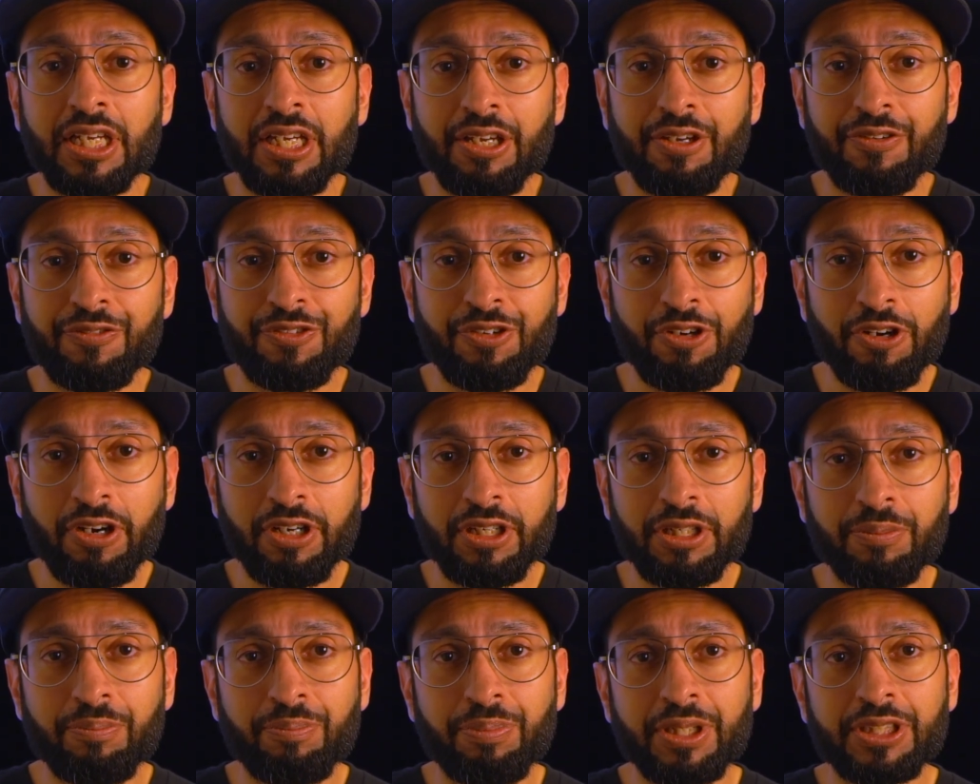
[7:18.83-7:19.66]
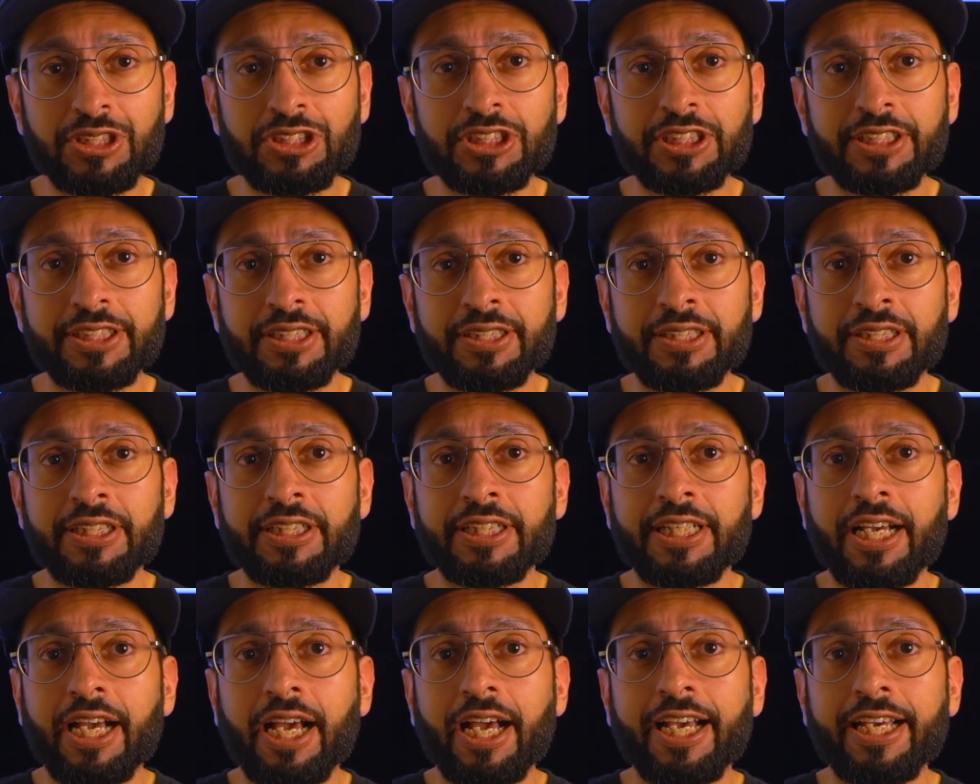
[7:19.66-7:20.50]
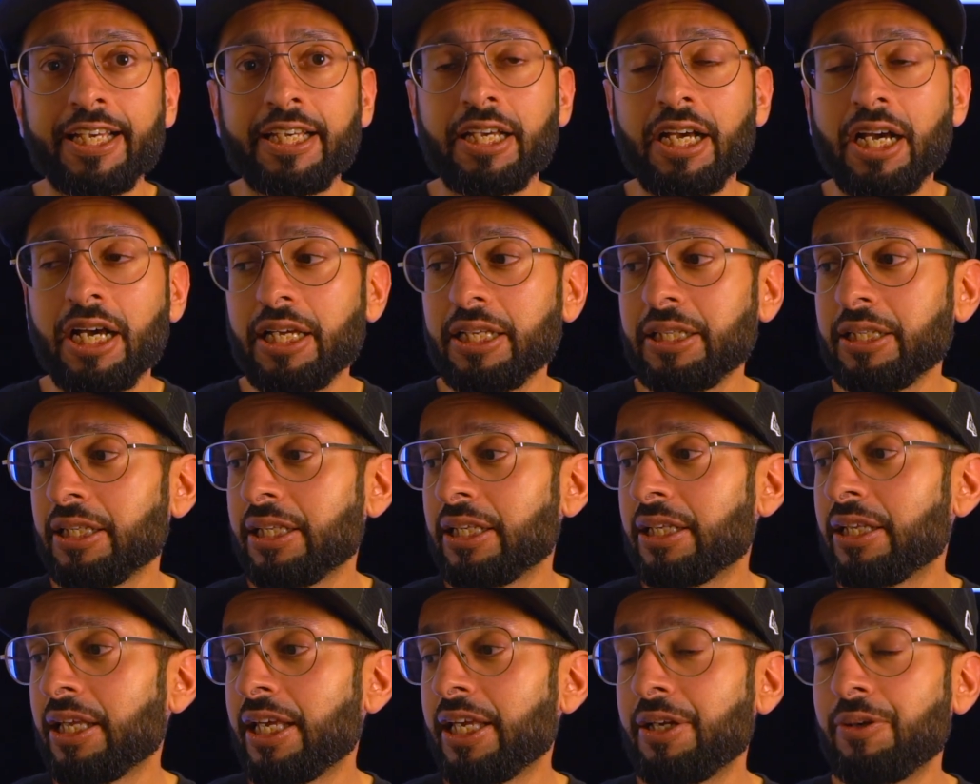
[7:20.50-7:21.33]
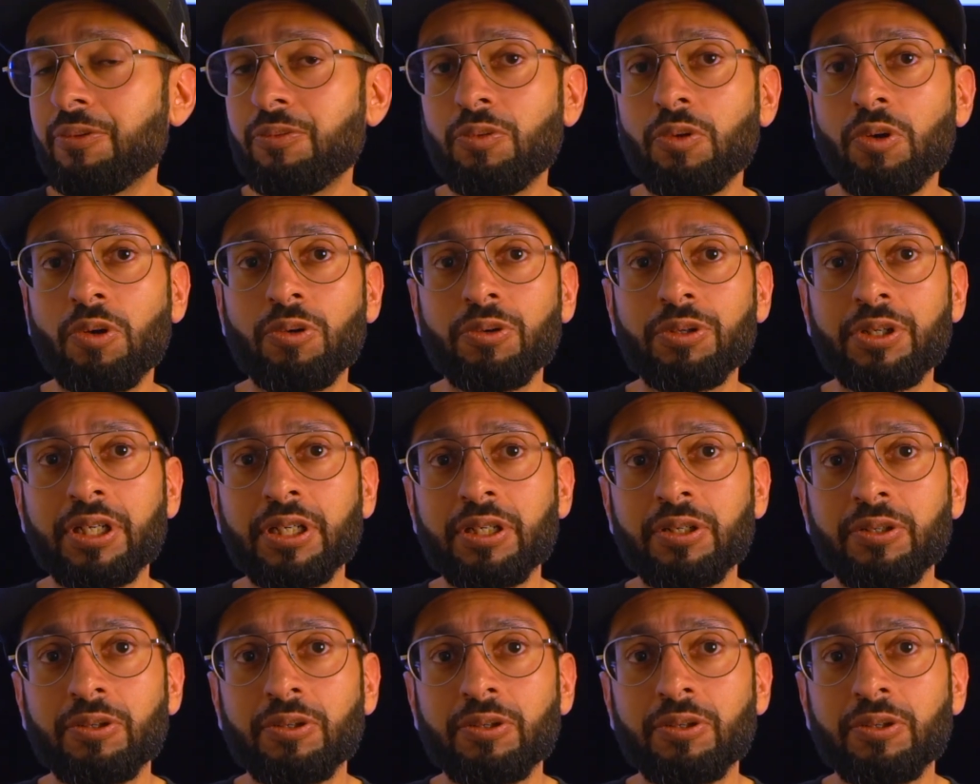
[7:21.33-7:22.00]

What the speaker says: If you're on a budget, I got a Rode